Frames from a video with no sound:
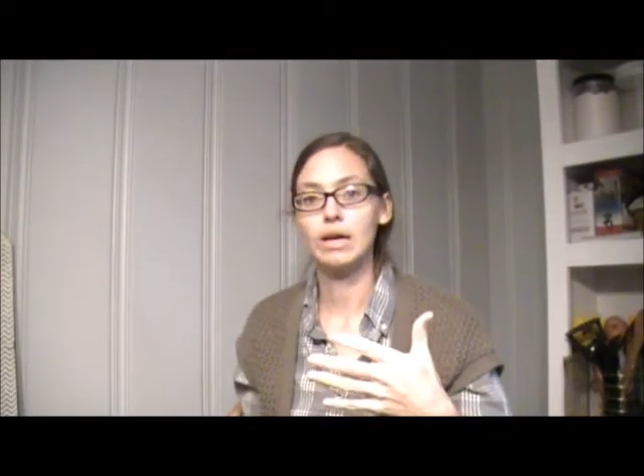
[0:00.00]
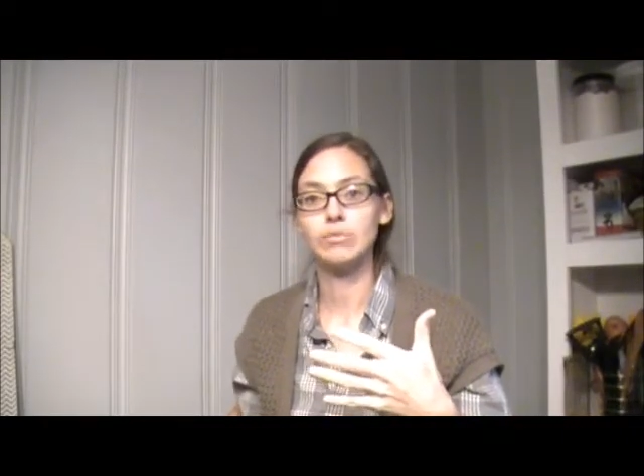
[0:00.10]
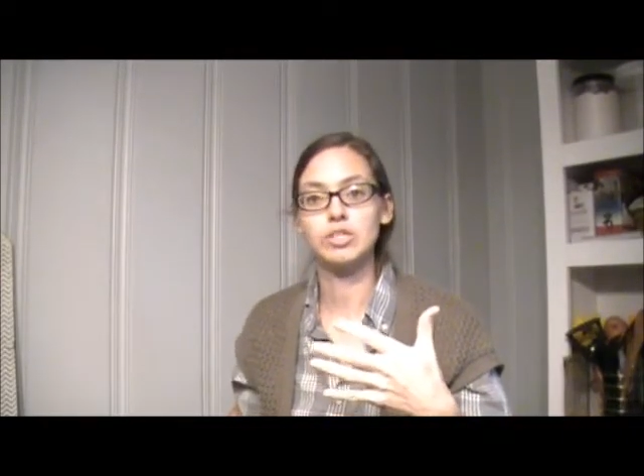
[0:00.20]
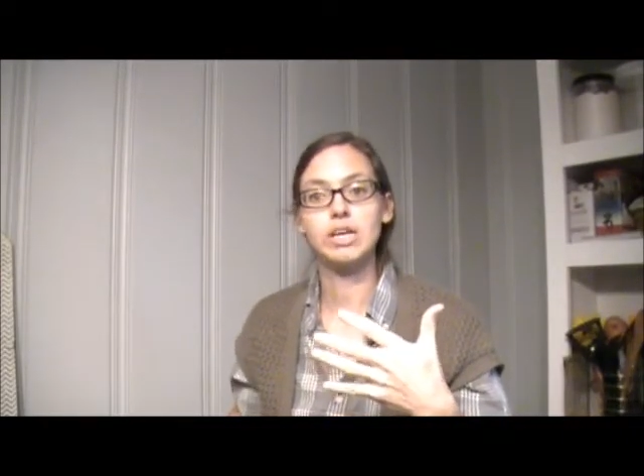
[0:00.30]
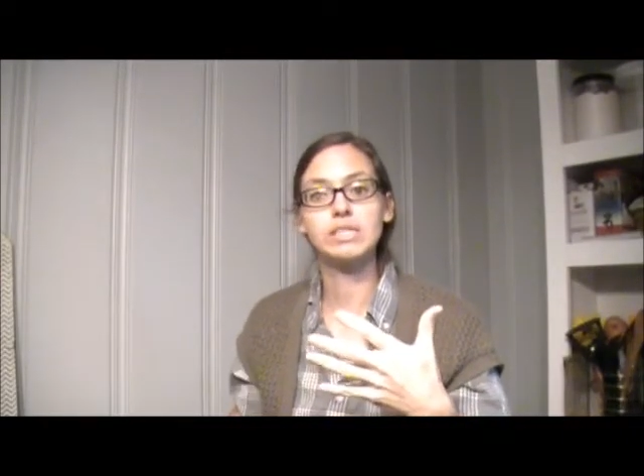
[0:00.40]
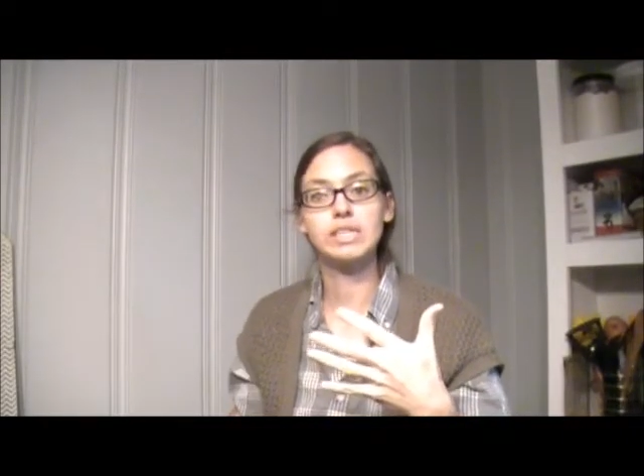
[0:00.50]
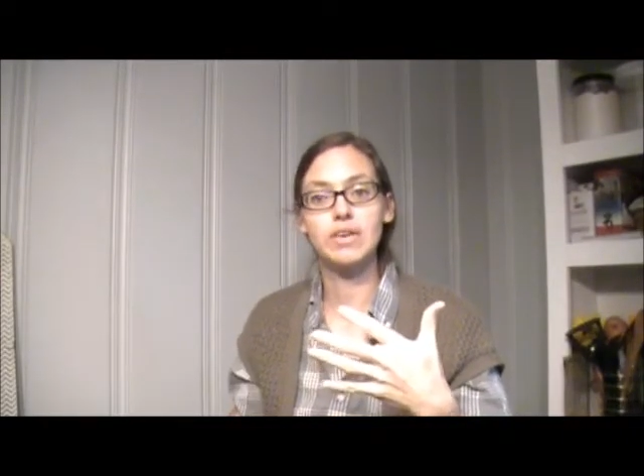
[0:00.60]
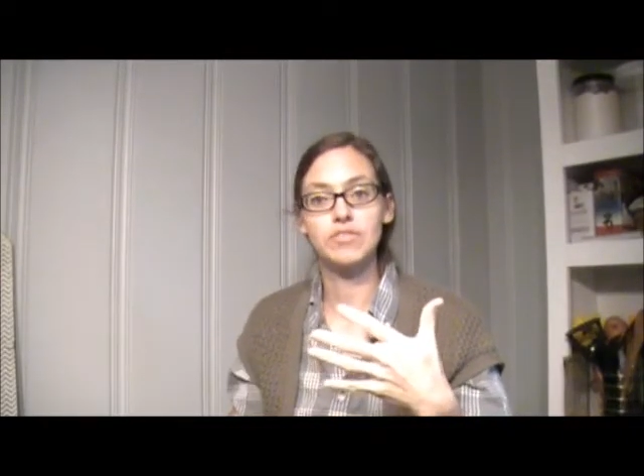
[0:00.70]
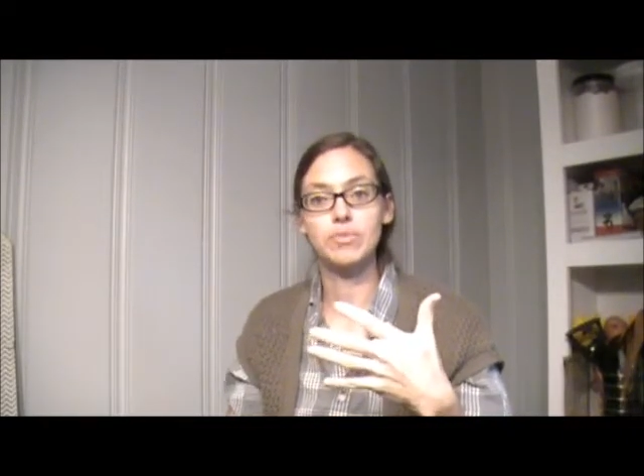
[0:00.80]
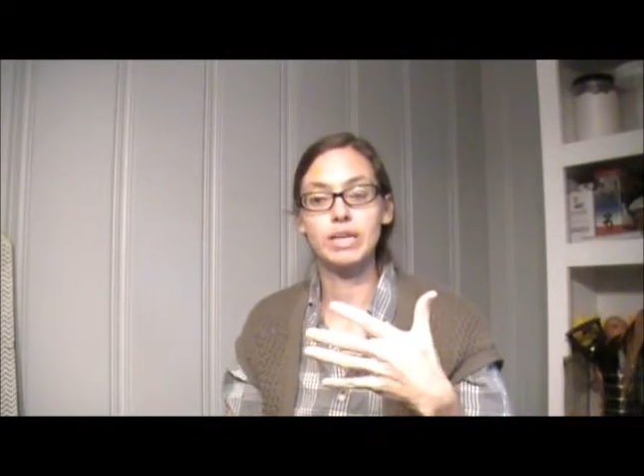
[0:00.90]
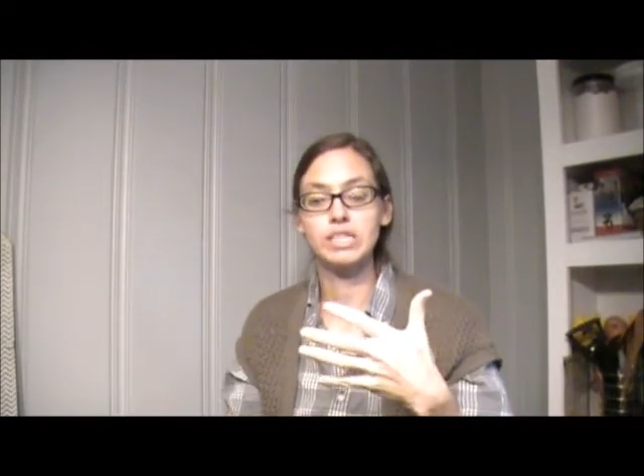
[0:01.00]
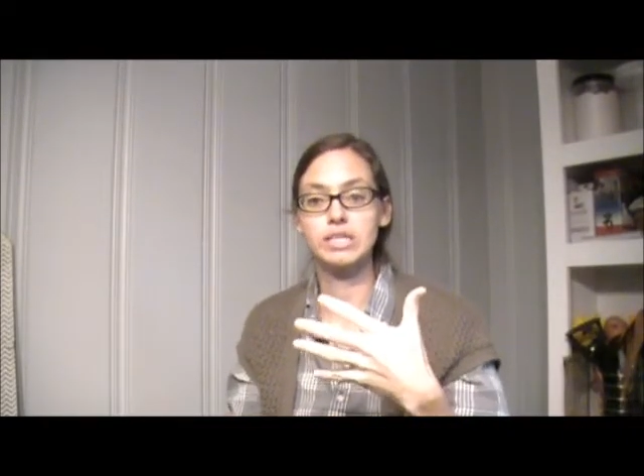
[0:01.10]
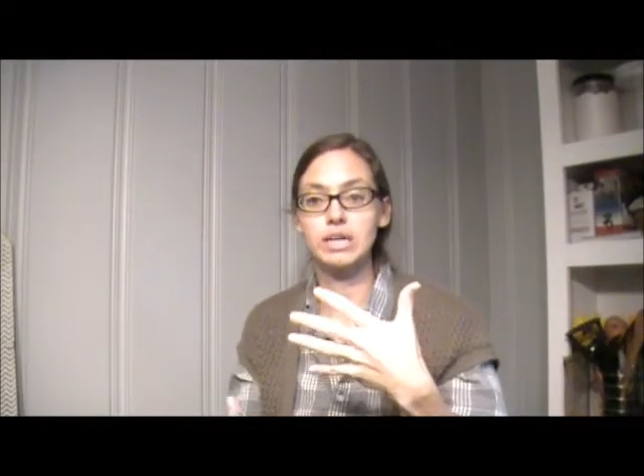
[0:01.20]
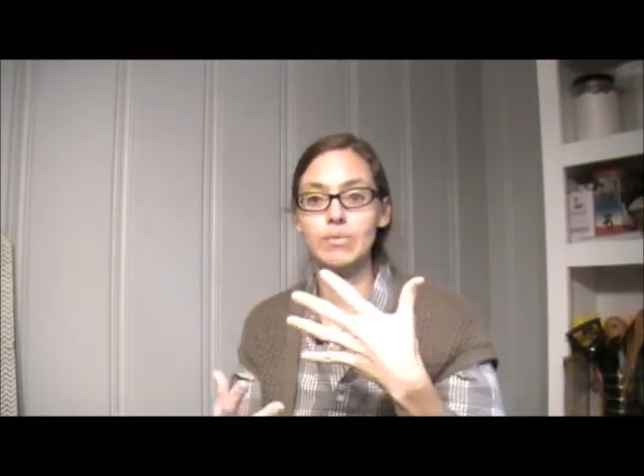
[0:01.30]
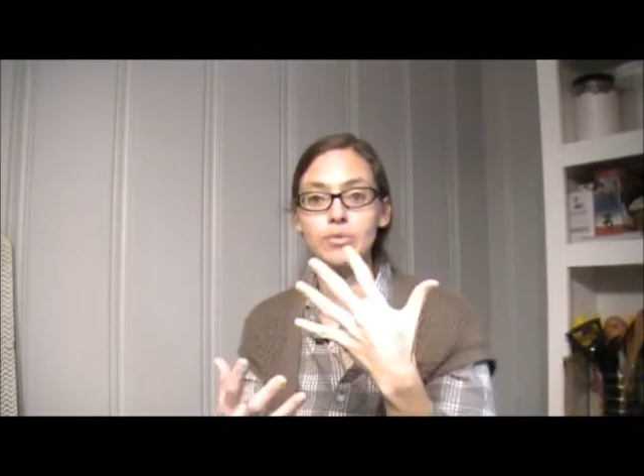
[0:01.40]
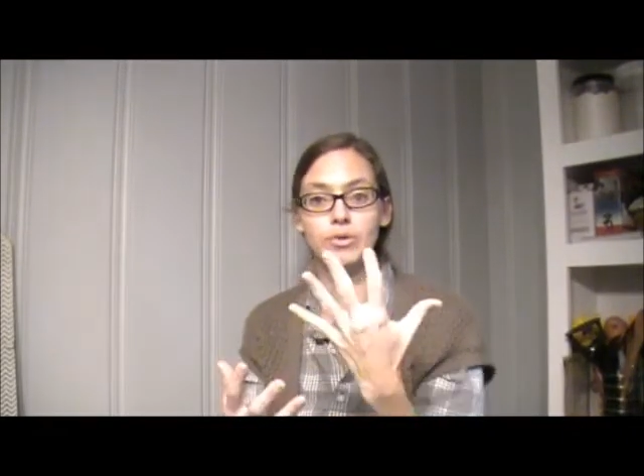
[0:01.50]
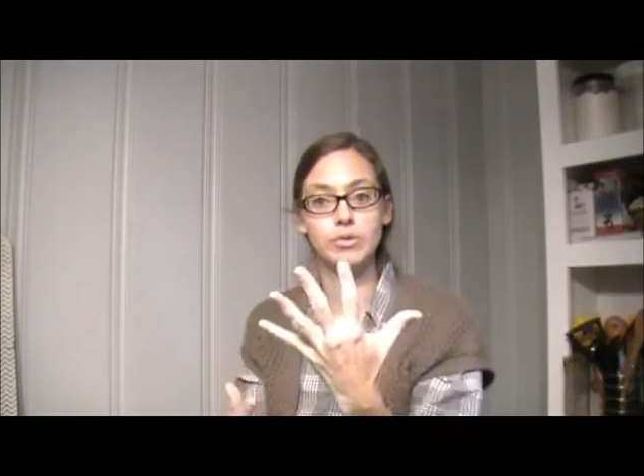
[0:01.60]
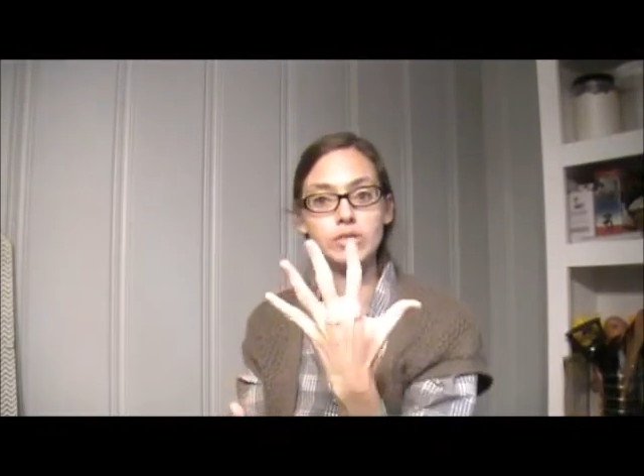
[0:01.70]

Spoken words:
just the information to come through.